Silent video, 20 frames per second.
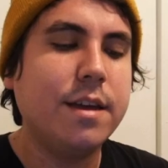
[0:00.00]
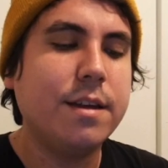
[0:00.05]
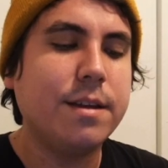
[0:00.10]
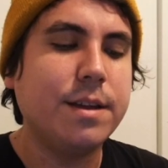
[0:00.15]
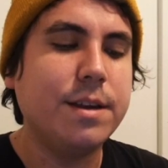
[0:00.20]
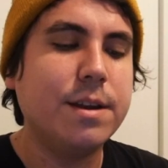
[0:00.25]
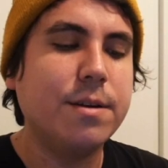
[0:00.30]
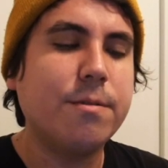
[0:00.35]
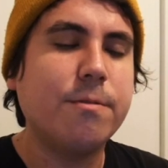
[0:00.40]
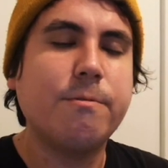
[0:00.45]

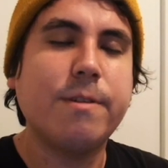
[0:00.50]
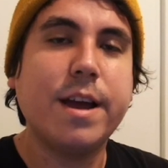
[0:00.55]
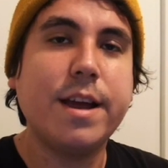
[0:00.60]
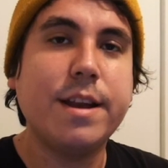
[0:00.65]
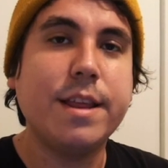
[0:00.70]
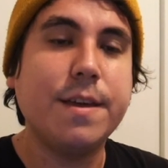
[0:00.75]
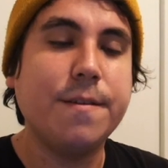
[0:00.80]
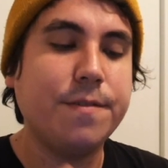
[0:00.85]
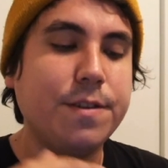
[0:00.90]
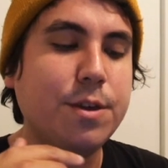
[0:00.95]
You know what,
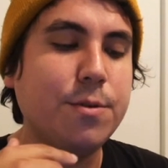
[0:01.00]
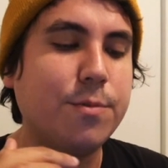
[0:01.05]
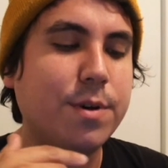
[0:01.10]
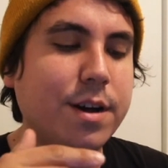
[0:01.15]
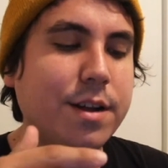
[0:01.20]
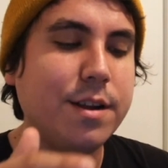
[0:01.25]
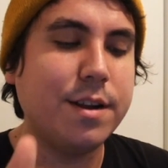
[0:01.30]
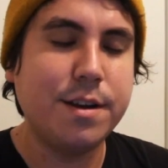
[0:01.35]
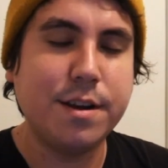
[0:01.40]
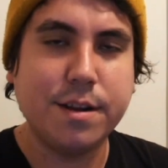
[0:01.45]
Red? If you
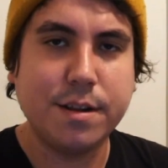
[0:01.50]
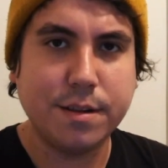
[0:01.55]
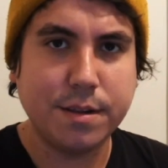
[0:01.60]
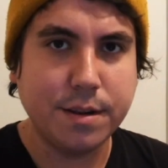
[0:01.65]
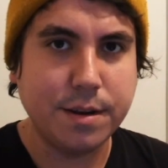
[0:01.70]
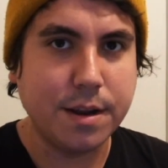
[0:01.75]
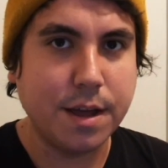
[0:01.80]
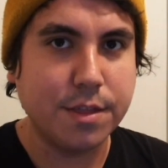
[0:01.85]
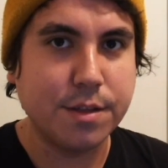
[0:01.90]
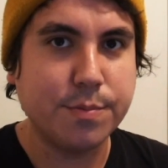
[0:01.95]
want
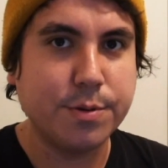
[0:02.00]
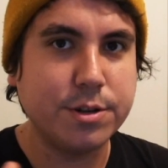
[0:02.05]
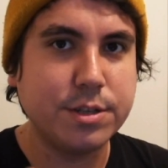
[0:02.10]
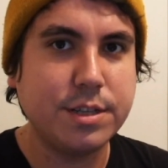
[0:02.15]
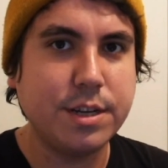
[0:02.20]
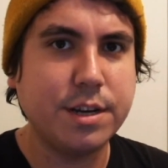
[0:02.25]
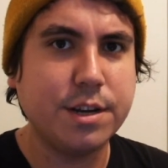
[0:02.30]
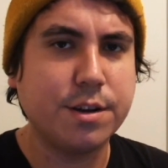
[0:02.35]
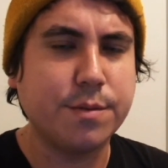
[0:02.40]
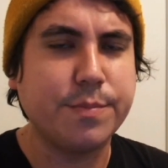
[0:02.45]
another
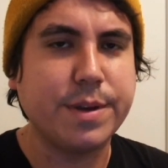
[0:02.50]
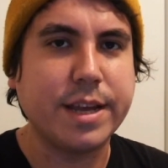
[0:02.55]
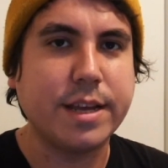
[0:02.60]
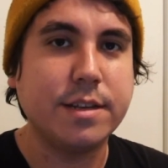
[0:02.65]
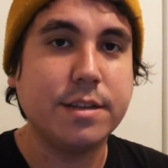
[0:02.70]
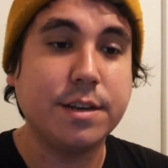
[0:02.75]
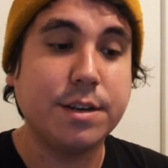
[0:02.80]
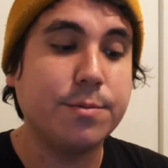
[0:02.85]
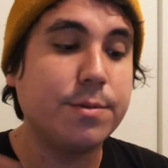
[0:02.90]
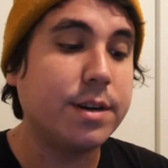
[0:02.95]
person in your
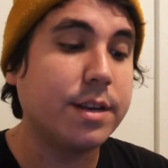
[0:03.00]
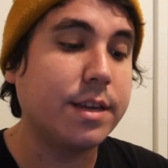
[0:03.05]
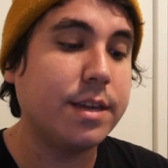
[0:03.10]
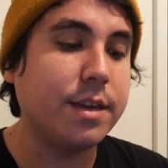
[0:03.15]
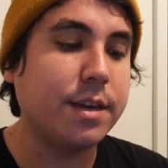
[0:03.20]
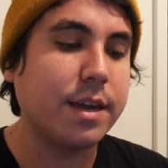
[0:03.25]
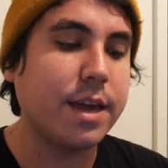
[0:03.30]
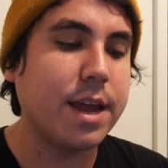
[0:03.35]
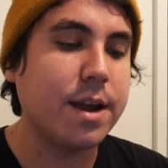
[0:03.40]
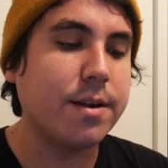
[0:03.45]
band and you want to
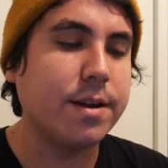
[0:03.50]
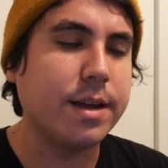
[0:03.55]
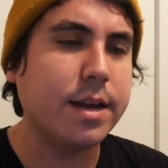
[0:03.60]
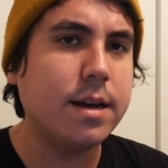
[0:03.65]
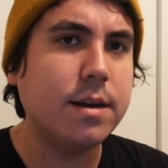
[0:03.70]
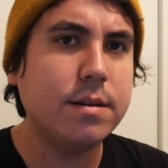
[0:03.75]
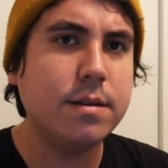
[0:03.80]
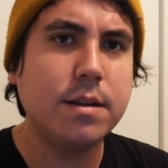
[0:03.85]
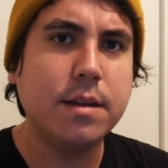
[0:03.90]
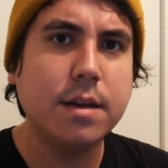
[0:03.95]
kick Harry
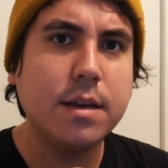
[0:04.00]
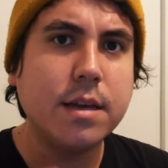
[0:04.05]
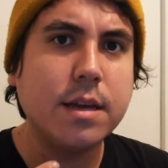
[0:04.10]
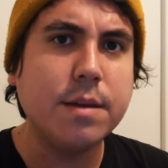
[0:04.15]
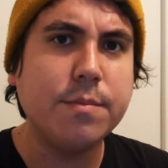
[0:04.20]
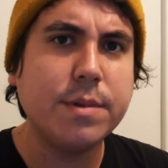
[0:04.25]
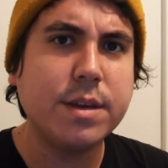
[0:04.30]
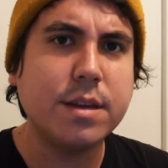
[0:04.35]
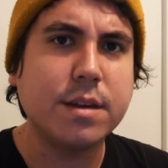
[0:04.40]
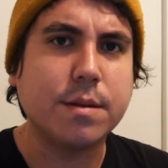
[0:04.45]
out,
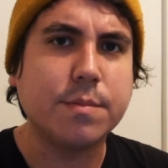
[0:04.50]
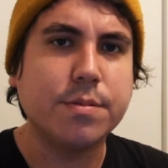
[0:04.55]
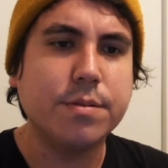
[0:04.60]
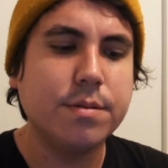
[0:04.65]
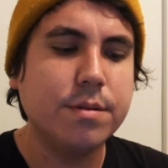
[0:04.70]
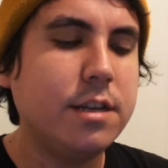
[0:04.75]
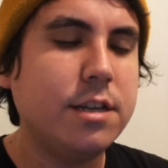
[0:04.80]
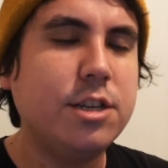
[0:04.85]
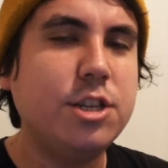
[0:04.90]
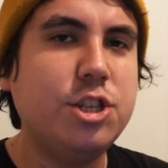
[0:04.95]
hit me up.
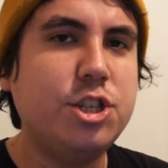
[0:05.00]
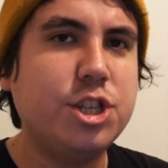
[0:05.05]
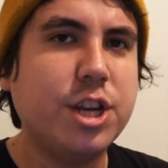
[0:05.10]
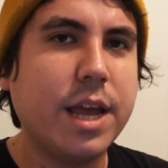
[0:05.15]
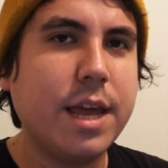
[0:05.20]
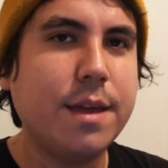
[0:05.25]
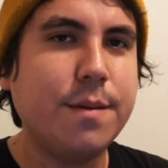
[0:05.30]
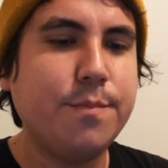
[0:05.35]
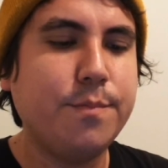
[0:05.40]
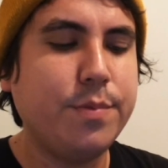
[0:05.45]

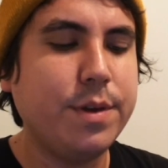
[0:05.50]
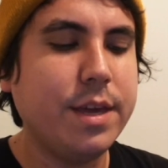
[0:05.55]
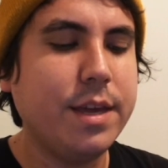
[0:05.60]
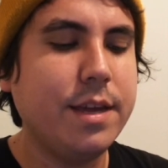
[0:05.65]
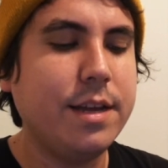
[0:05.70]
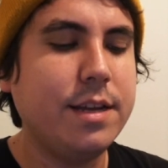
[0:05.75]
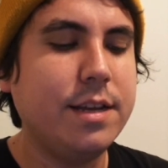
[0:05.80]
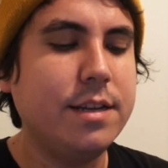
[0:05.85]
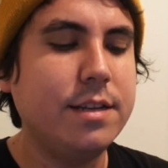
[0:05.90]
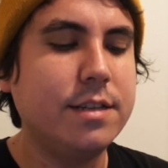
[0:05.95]

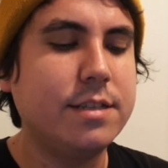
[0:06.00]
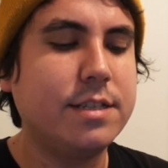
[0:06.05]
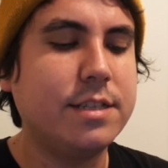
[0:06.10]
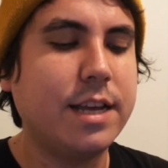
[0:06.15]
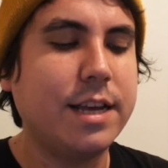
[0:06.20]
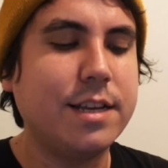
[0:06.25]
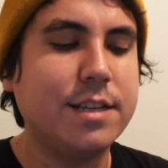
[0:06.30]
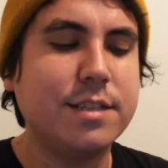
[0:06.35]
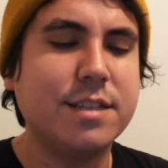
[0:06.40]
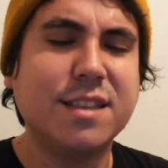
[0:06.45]
JB
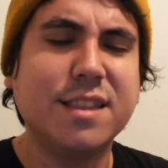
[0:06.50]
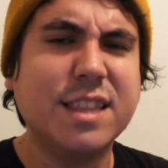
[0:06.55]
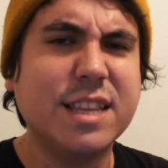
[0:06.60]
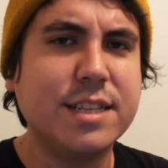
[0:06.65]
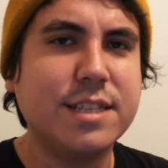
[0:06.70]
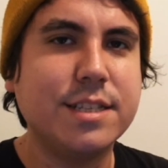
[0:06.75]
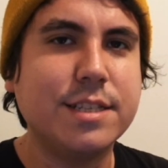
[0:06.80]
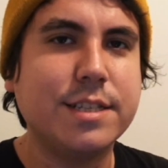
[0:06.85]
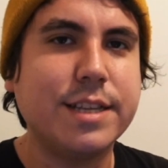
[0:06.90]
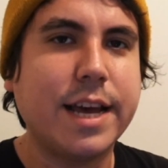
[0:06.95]
says,
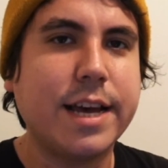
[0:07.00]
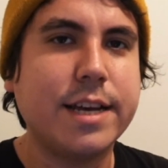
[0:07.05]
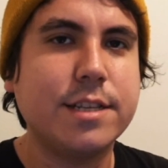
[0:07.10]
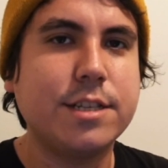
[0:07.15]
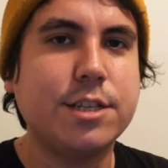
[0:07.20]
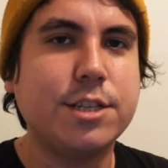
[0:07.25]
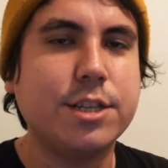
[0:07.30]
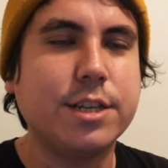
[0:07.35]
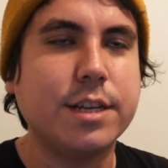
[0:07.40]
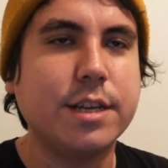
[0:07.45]
this is ass
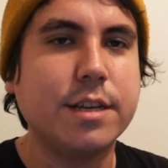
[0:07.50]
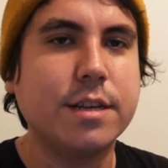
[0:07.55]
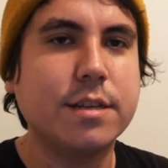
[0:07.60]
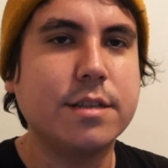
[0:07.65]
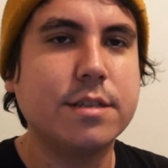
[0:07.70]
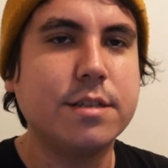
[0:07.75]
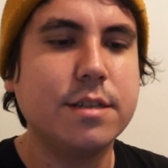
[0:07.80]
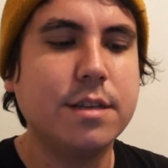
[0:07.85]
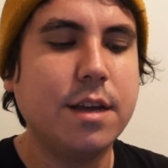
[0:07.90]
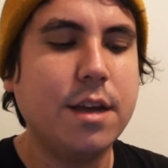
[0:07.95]

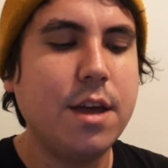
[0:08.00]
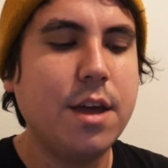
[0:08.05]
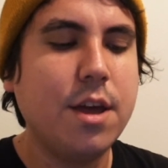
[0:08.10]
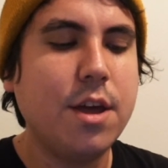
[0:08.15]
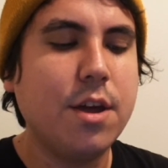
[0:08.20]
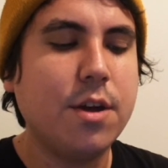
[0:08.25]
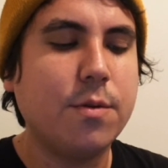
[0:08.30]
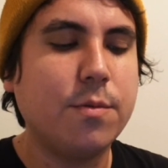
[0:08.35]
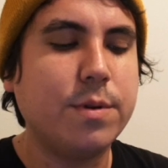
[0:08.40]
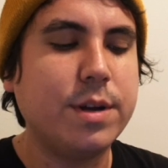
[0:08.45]
cheeks.
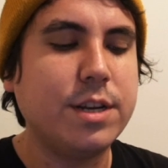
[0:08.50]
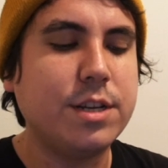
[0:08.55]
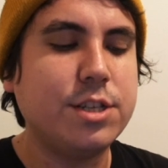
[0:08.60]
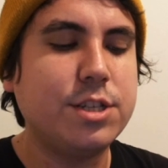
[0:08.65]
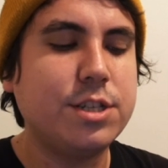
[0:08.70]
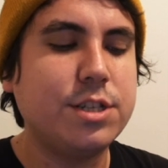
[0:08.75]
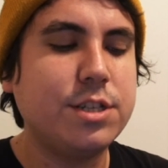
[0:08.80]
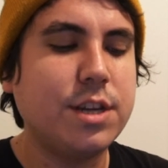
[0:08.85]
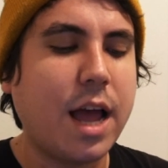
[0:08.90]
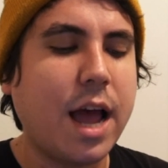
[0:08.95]

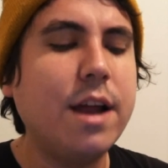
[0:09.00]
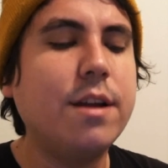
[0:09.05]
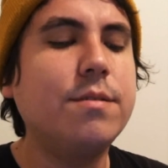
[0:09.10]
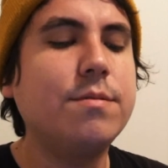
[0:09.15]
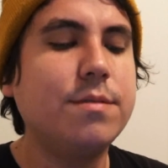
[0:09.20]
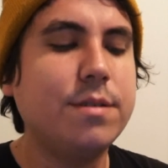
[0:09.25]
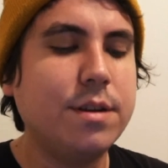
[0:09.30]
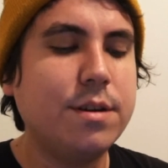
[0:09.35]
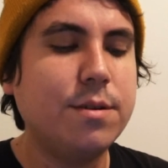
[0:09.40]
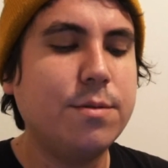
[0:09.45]
Which, I
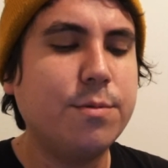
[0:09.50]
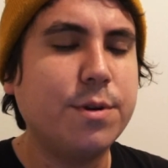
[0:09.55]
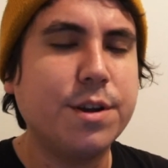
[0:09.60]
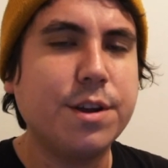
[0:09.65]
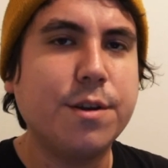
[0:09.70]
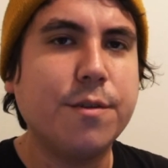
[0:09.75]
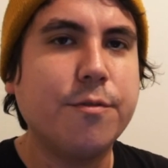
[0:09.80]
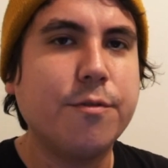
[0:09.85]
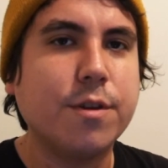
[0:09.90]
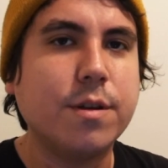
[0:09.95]
don't know where
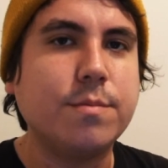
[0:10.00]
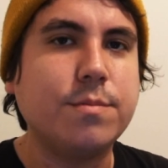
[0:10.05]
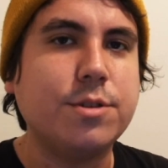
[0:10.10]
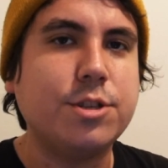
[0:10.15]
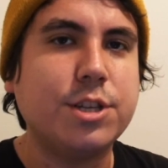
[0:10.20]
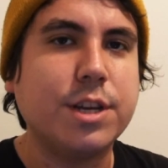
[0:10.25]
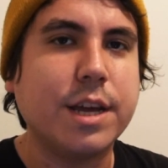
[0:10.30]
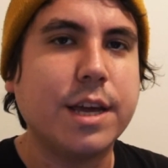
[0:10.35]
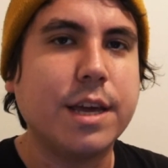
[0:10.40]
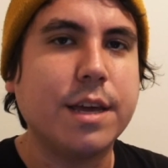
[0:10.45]
you're from,
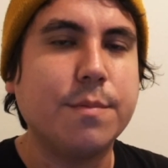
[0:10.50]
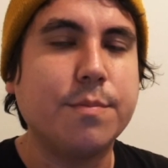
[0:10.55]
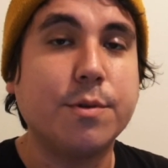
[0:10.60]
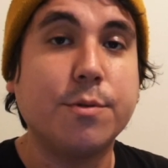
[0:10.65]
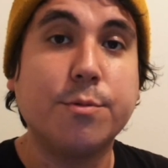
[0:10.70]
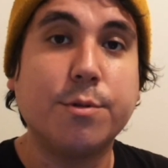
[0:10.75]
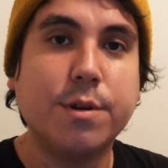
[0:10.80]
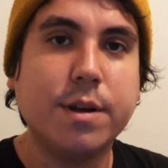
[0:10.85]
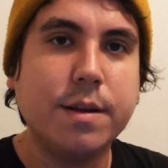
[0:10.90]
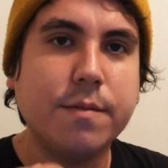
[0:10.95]
Jay, but
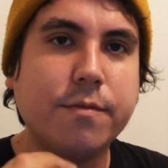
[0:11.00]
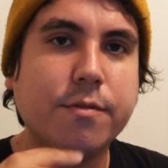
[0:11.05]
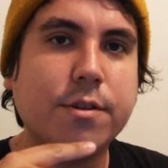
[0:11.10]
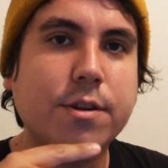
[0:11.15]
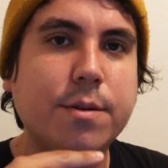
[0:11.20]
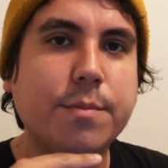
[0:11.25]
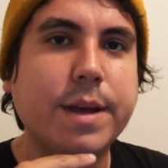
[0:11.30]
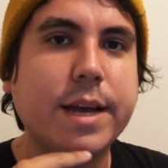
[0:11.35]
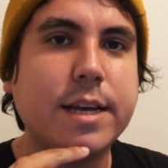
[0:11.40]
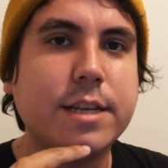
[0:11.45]
where I'm
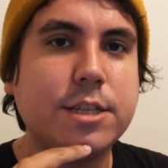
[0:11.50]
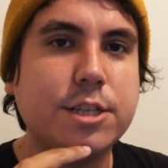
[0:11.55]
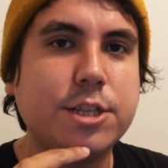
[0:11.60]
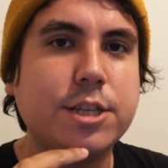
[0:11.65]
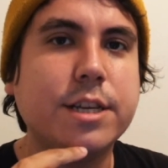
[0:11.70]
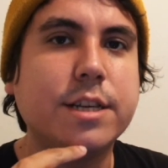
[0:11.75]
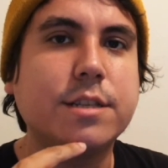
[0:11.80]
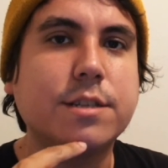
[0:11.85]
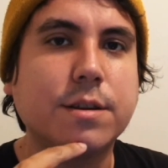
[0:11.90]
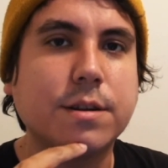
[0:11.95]
from, ass
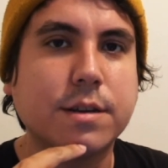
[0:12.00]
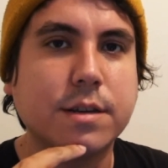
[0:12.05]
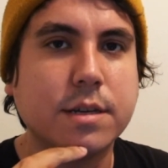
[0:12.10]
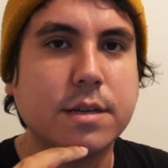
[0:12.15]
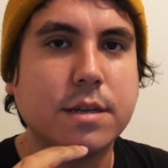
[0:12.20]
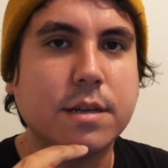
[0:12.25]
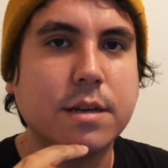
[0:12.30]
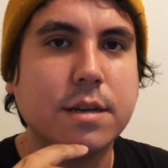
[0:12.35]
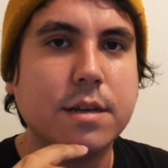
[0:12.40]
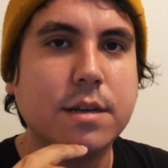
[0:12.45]
cheeks are
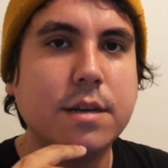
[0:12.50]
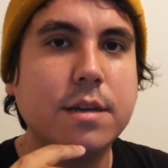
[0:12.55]
good.